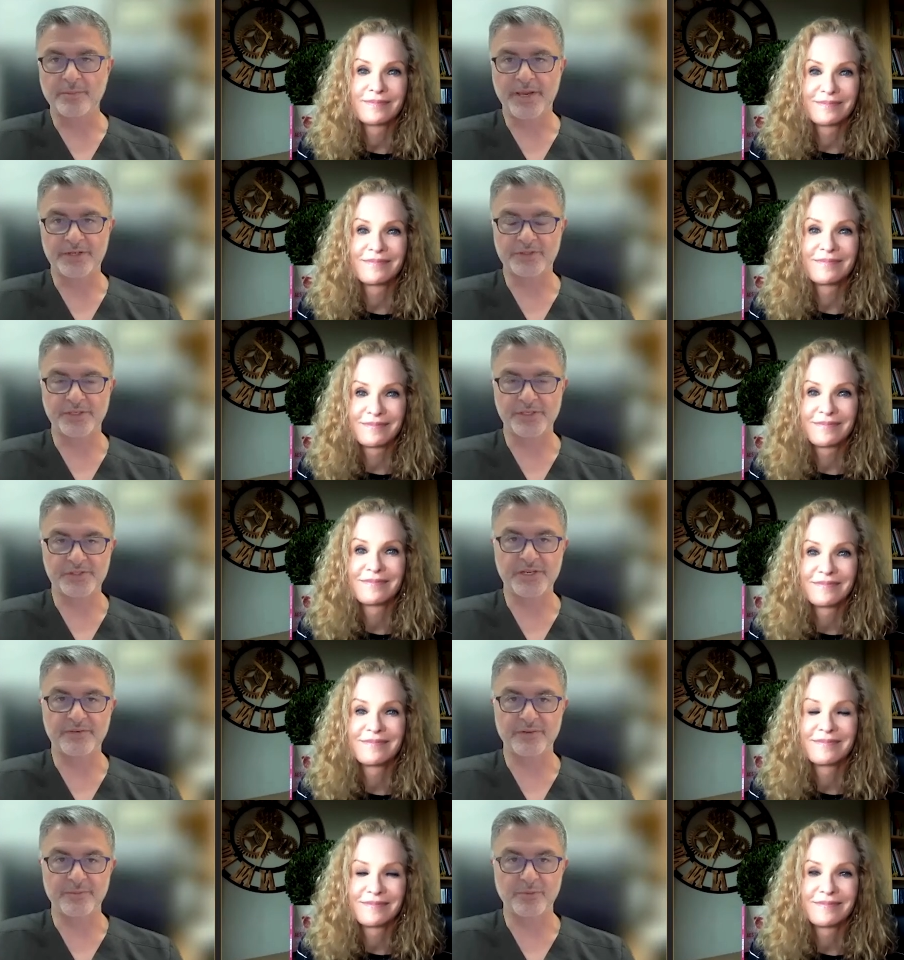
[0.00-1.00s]
Speaker 1: actually as
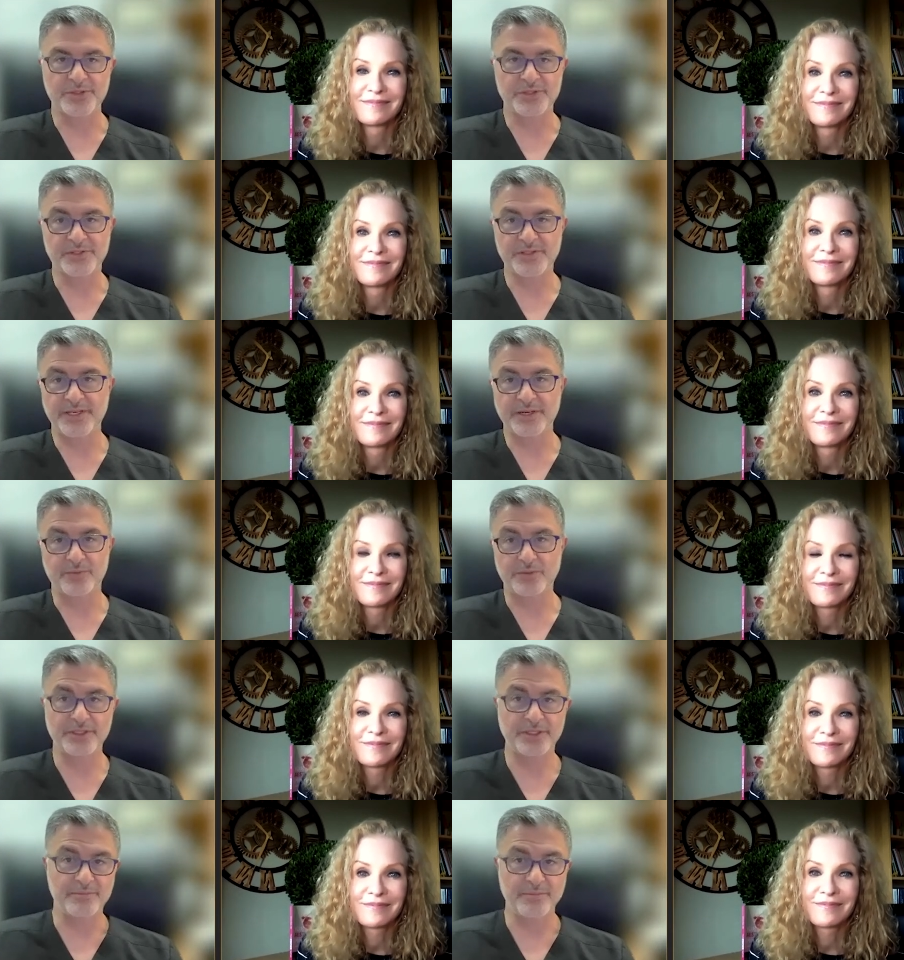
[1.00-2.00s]
Stanford employees because they get really
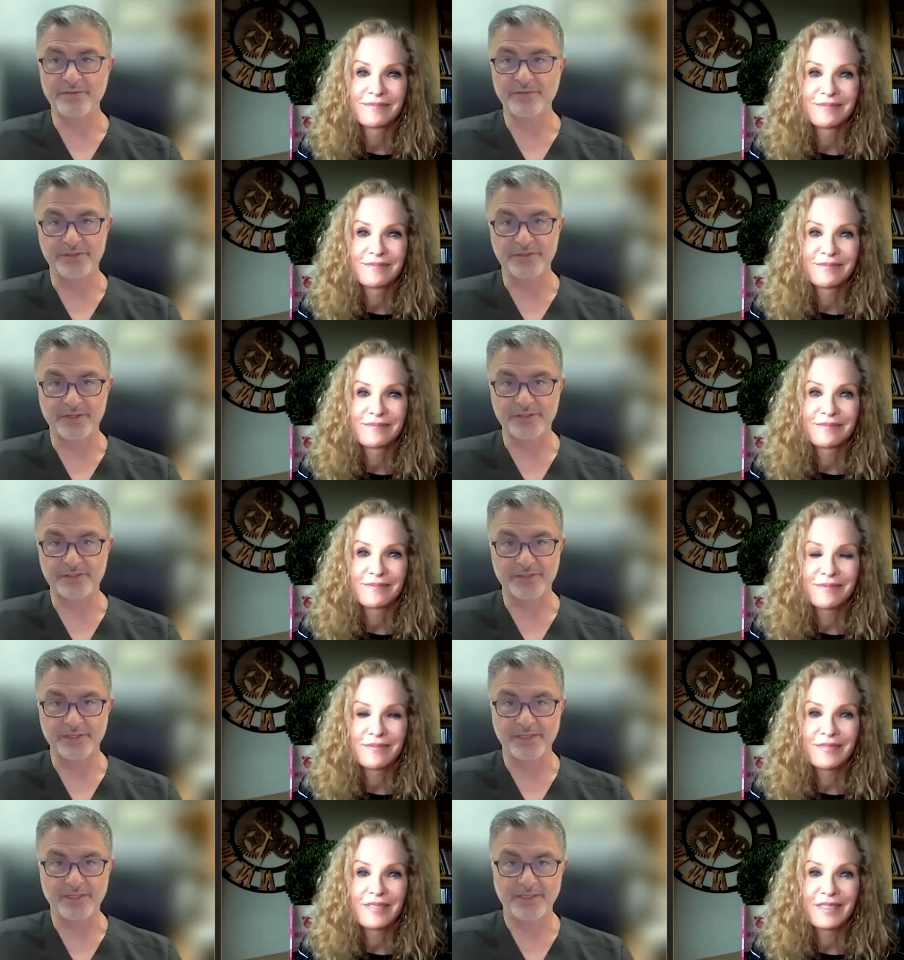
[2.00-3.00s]
good benefits,
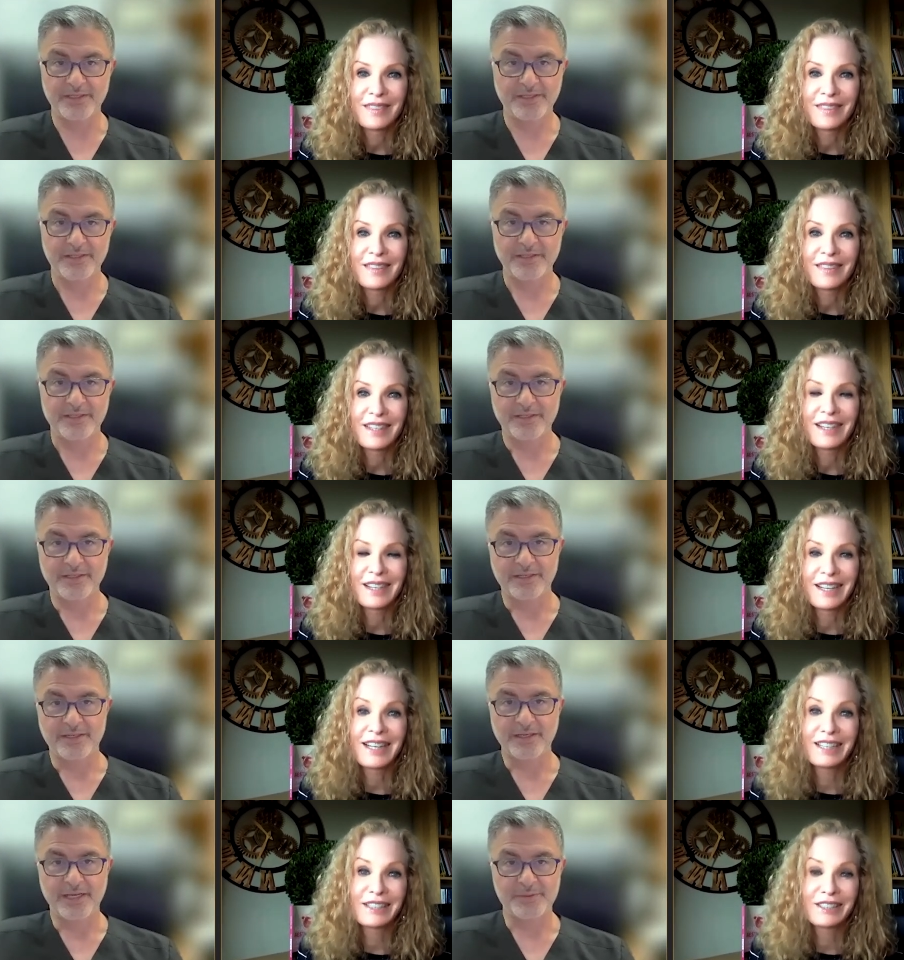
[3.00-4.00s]
honestly.
Speaker 2: Yeah, uh,
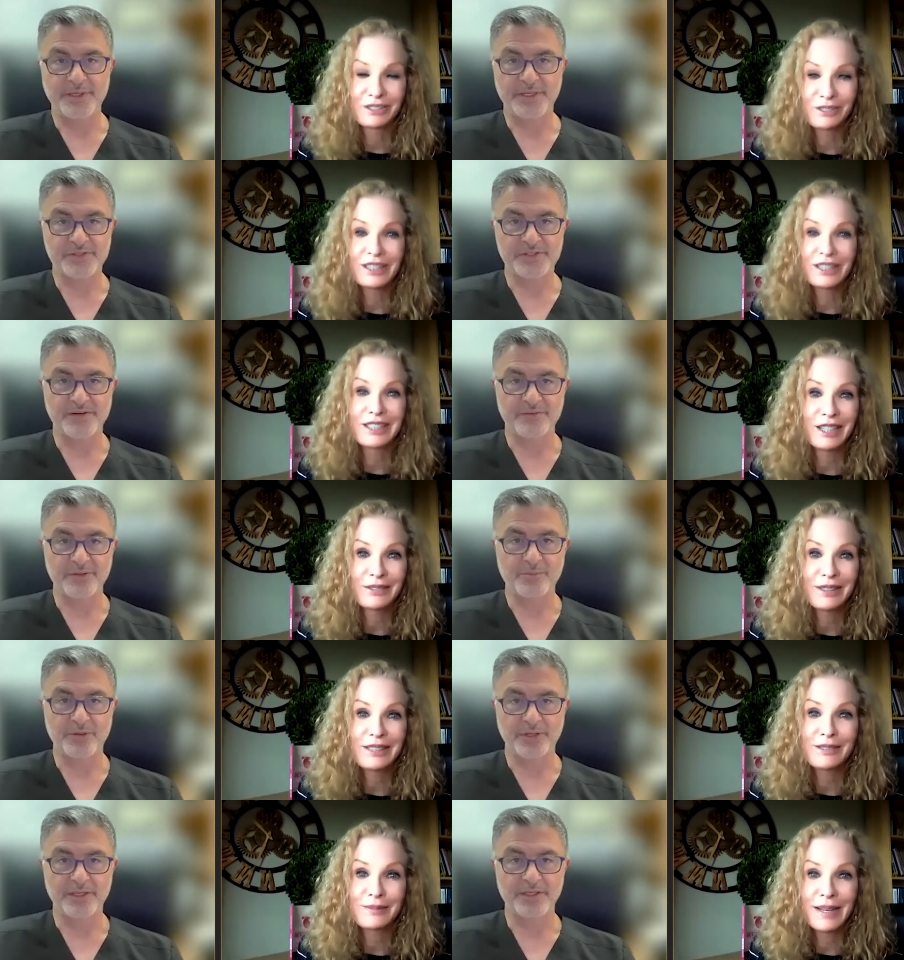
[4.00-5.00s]
and it looks really Stanford good on a
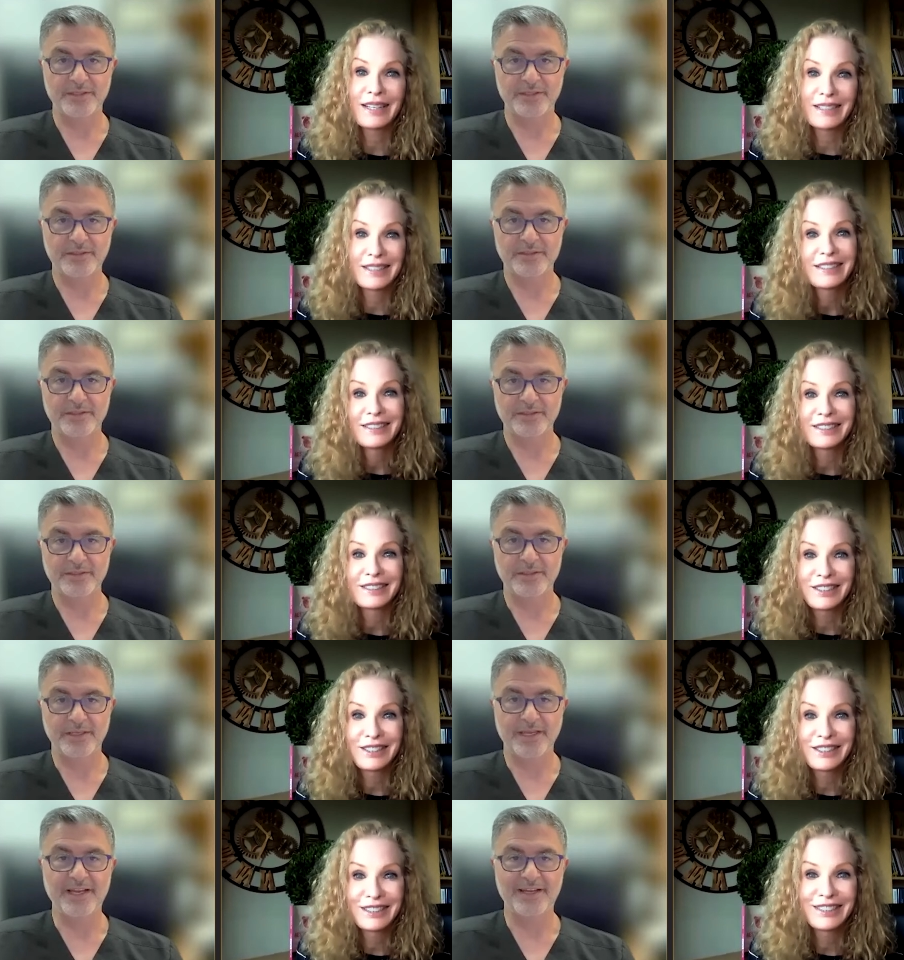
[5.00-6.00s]
resume,
Speaker 1: you
Speaker 2: know?
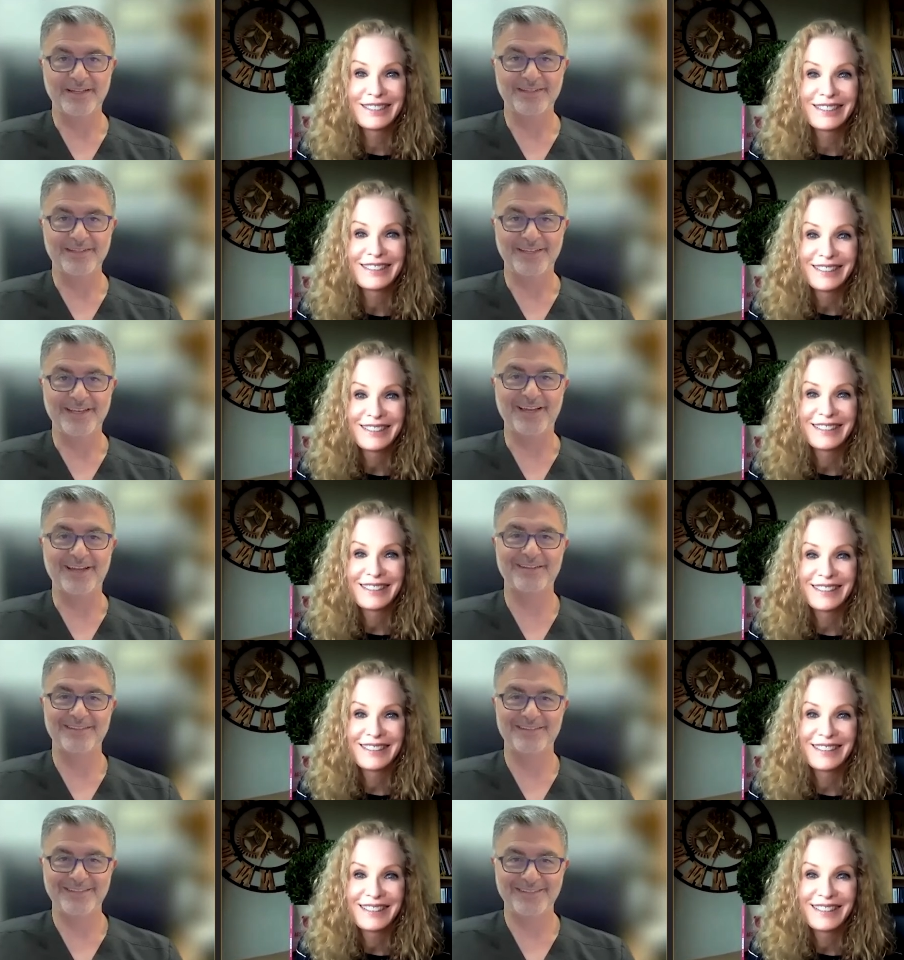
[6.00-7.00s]
Yeah, yeah,
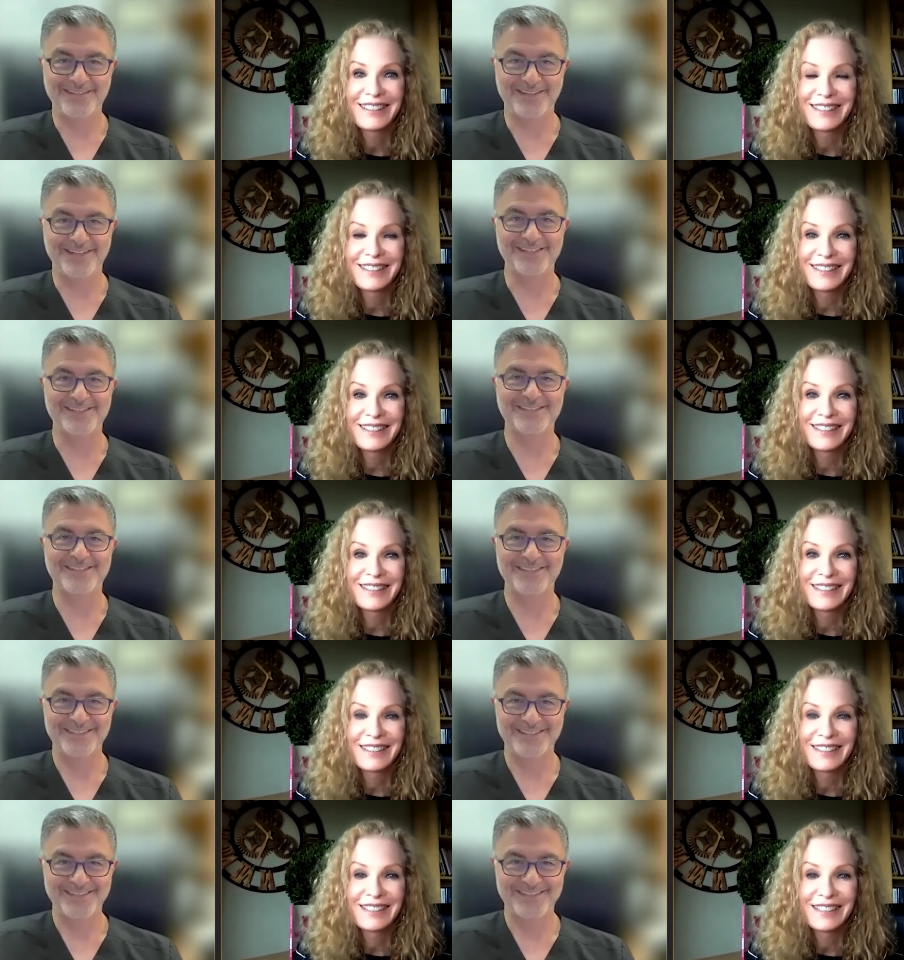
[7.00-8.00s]
Speaker 1: it is.
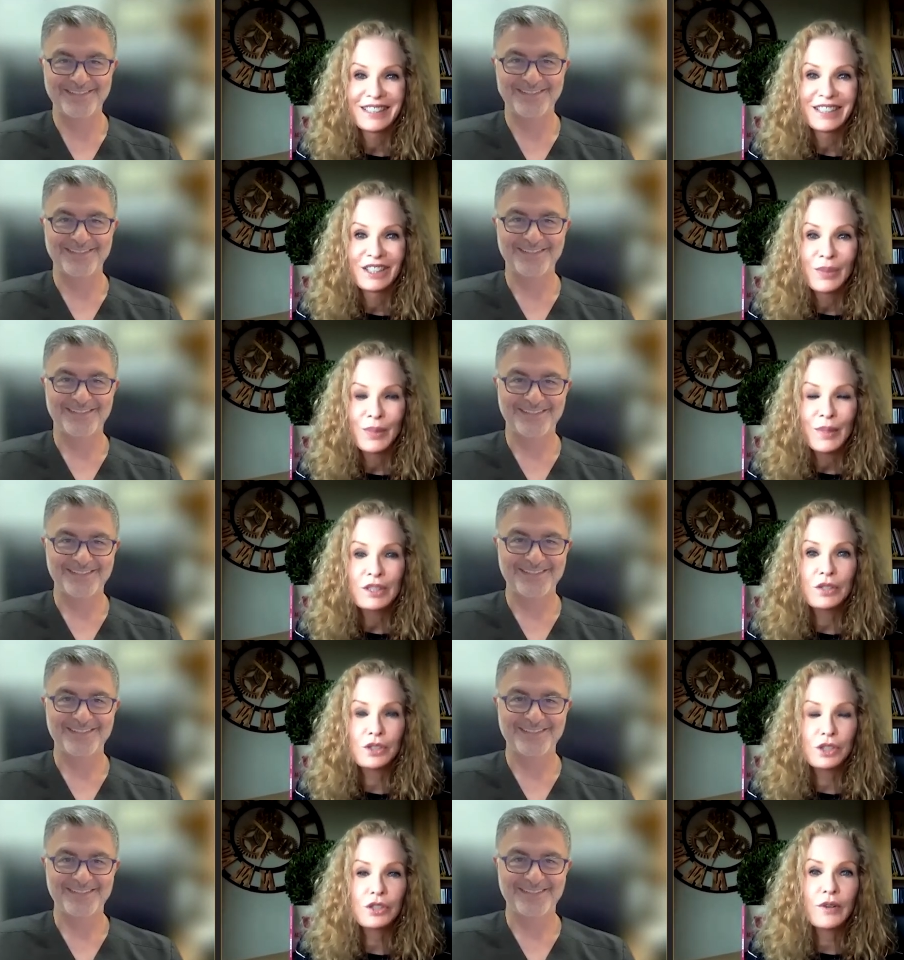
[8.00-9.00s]
Speaker 2: So
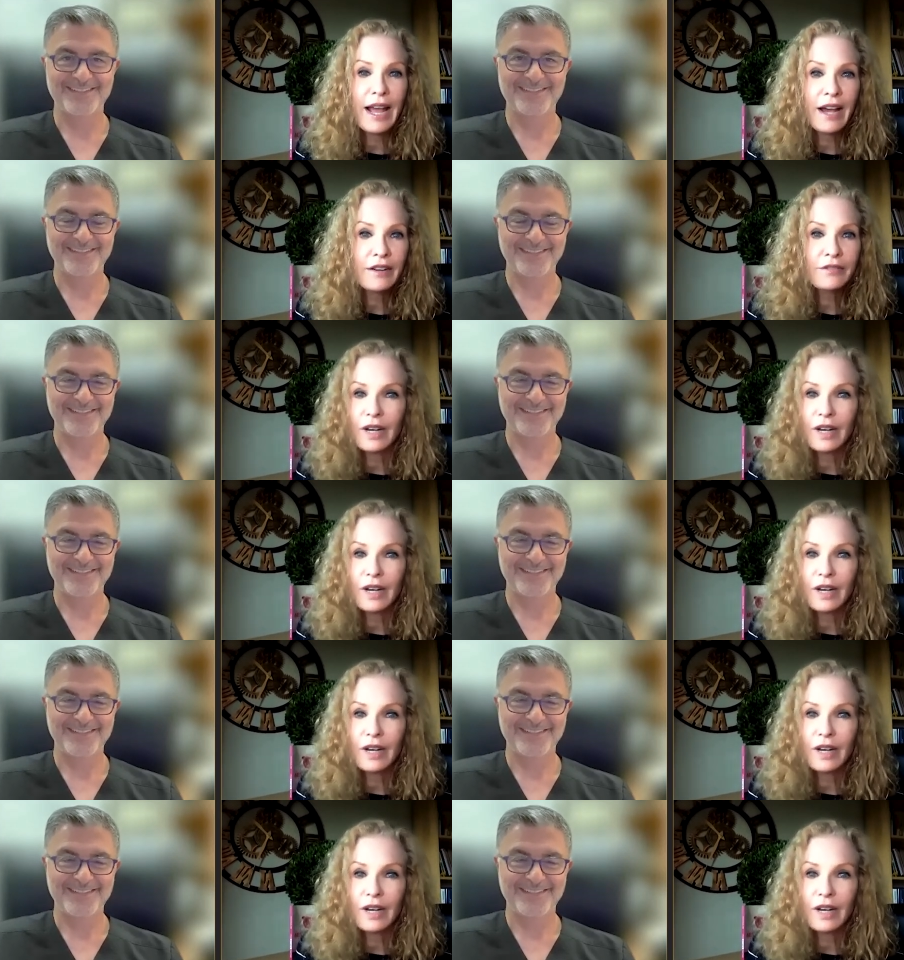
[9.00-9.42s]
do you have